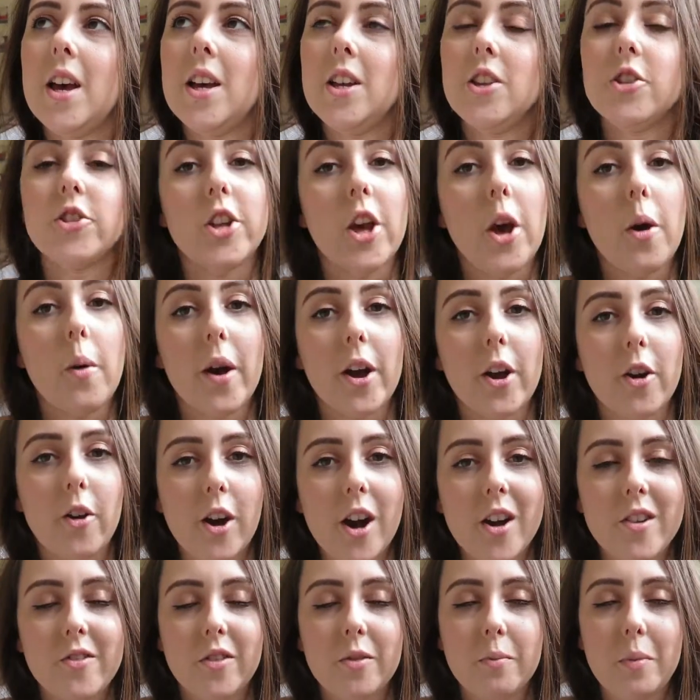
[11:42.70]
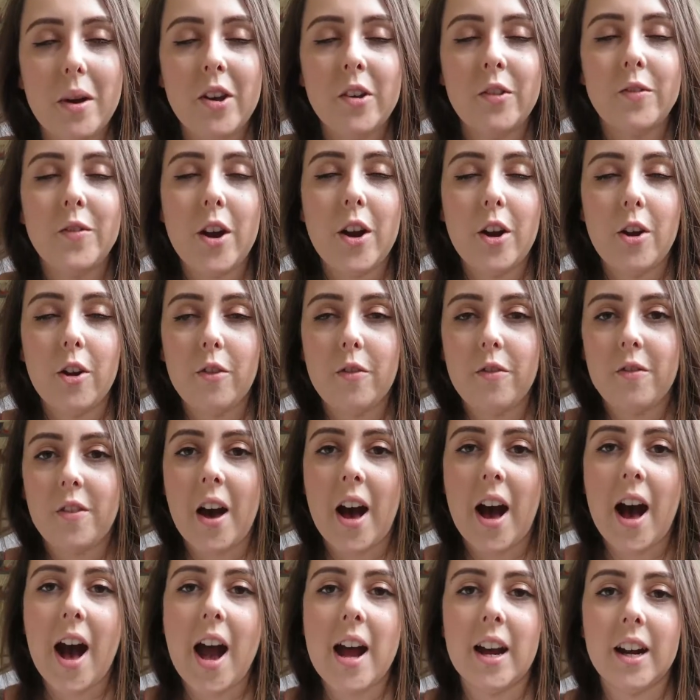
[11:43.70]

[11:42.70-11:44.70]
So I got over my fear of that